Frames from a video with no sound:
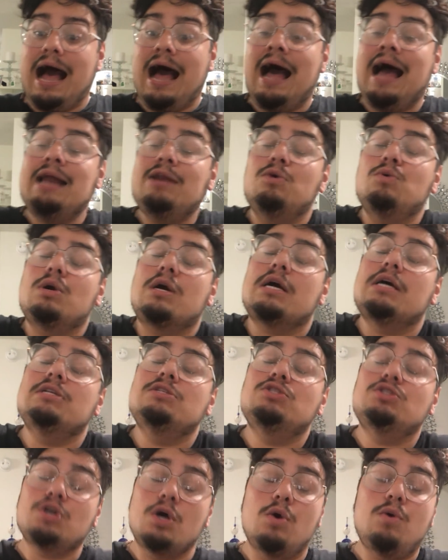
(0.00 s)
I don't
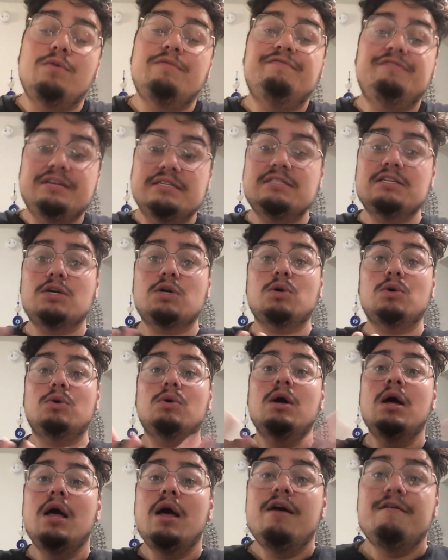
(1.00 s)
condone
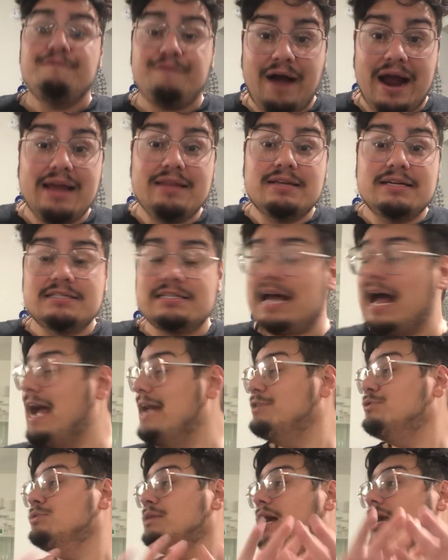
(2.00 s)
physical violence.
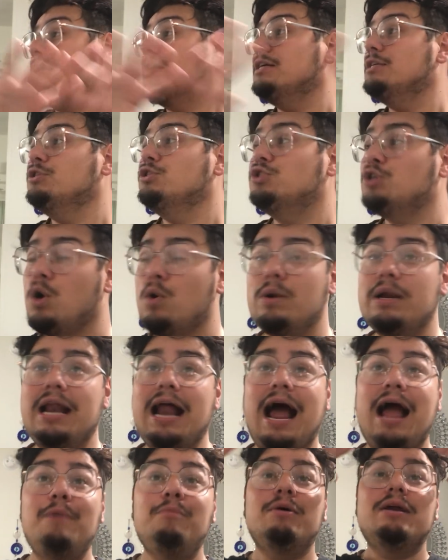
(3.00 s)
I do not condone
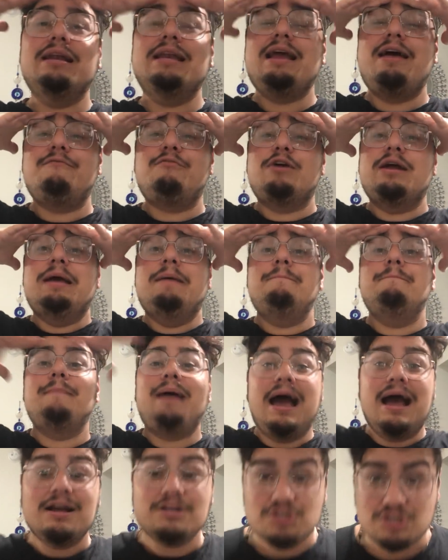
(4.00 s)
it. I would never
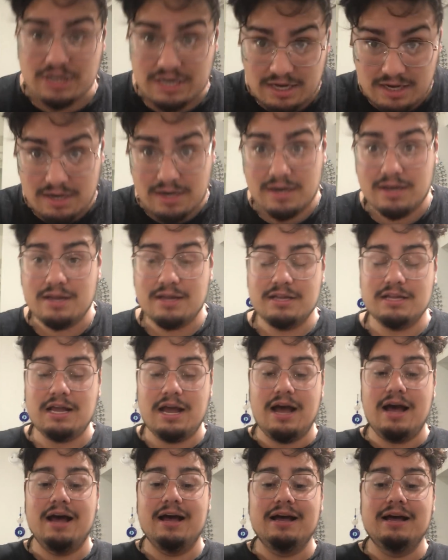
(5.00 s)
imagine
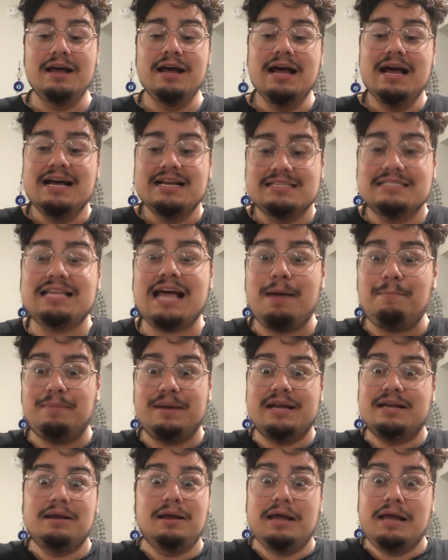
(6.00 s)

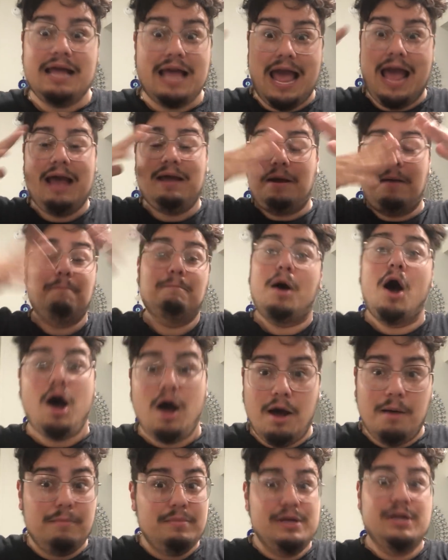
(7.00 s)
slapping a
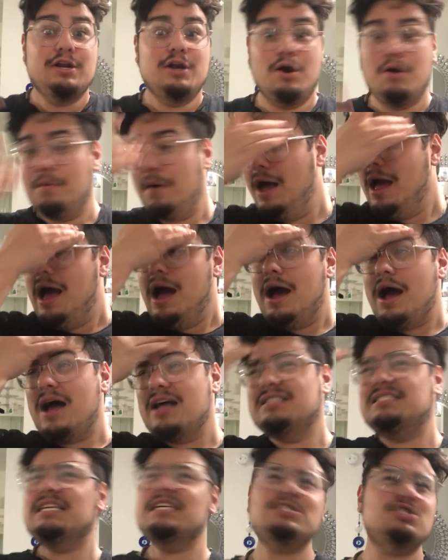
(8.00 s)
mom, you know.
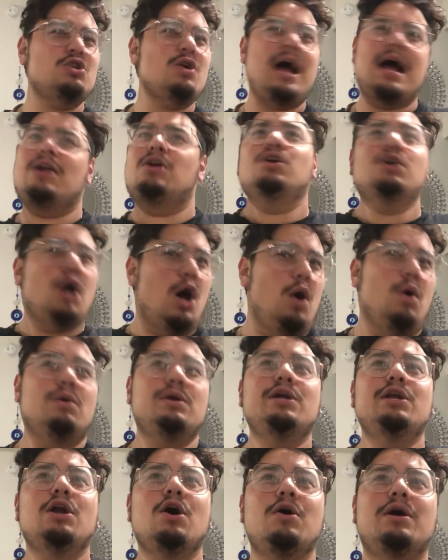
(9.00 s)
A sister, I don't know.
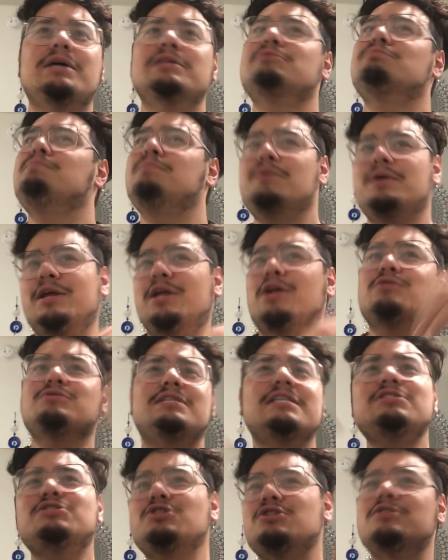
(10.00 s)
You know, because, you know,
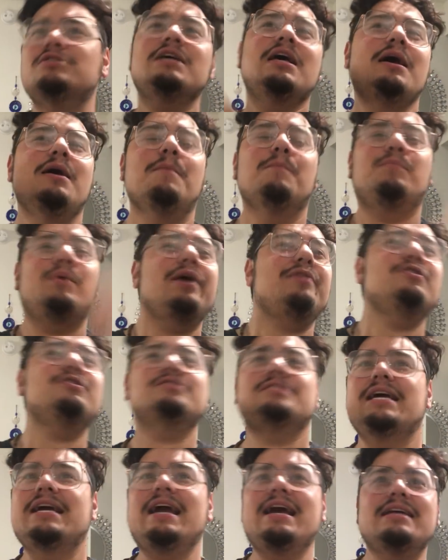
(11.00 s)
sisters,
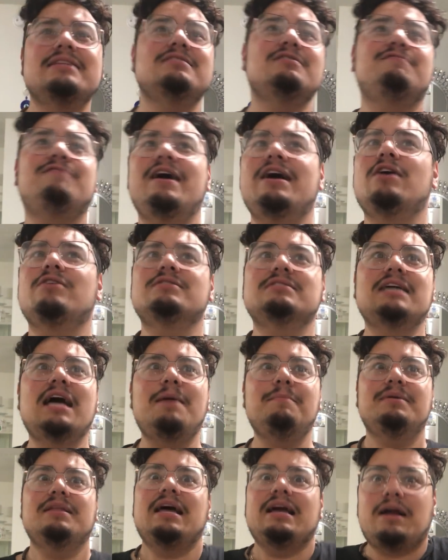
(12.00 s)
brothers, they get into fight all the
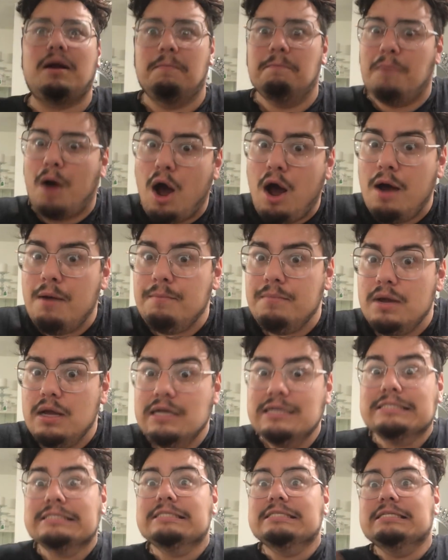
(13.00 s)
time. But, like, a mom?
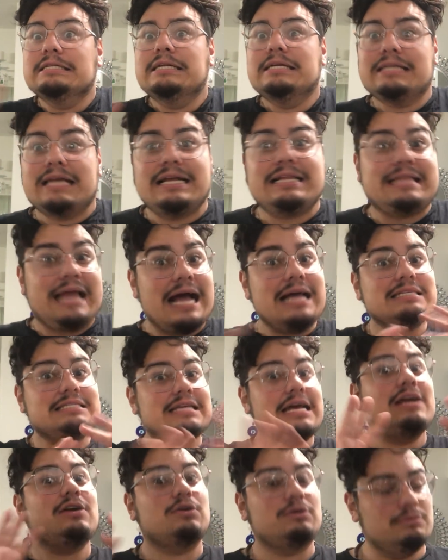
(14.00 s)
Like, that's,
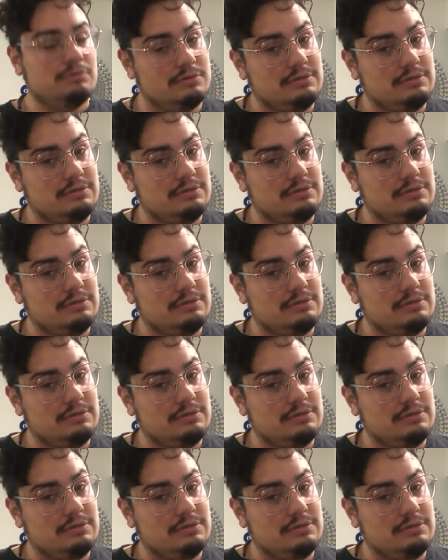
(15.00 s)
like,